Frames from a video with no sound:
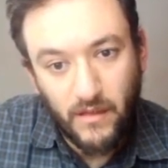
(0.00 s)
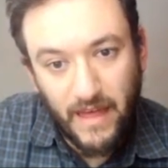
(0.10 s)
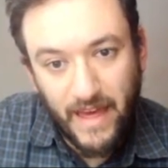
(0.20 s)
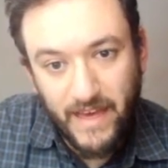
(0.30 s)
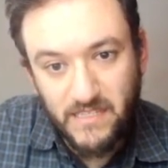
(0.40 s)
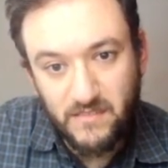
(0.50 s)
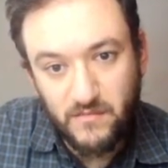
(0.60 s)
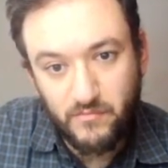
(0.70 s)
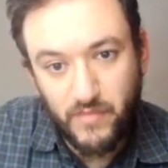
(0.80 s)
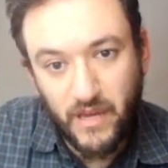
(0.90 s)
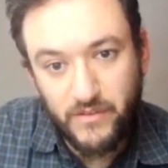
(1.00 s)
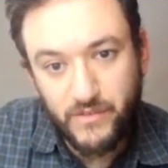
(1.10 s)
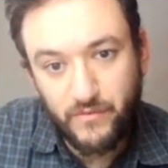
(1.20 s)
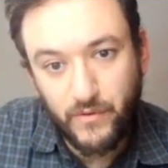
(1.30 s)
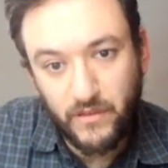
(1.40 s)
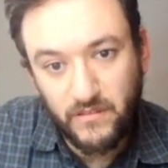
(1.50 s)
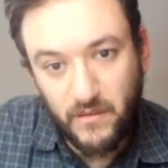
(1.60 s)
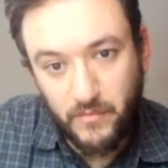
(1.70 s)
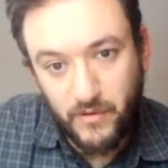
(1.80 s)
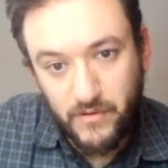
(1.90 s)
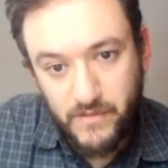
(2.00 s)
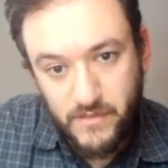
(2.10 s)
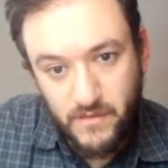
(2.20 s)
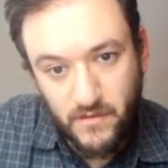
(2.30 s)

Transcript: as pairs of real numbers